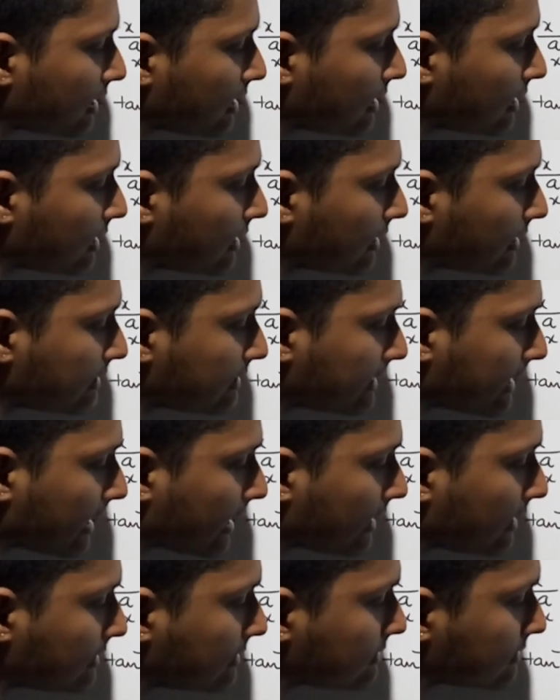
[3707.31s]
3
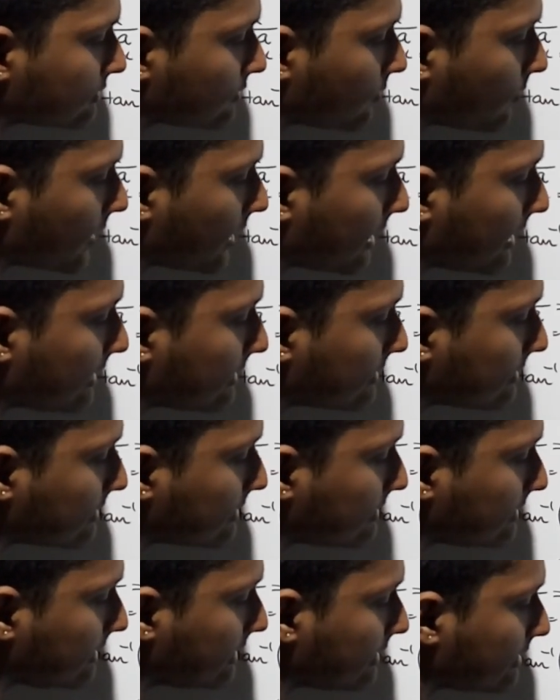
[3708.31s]
tan
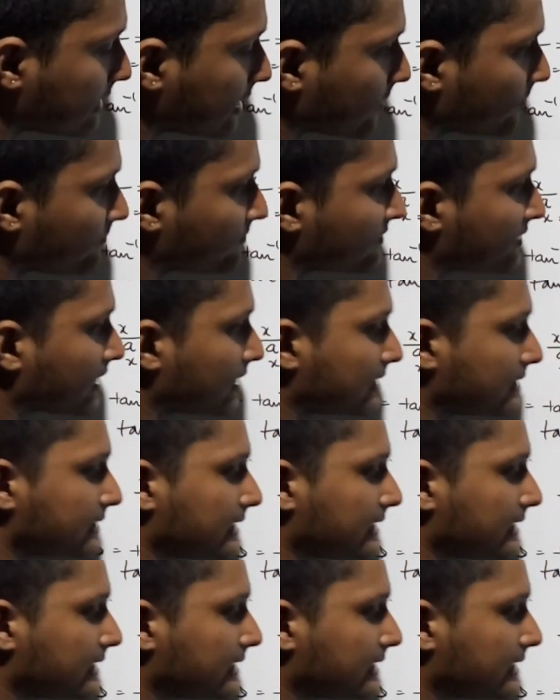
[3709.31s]
square theta.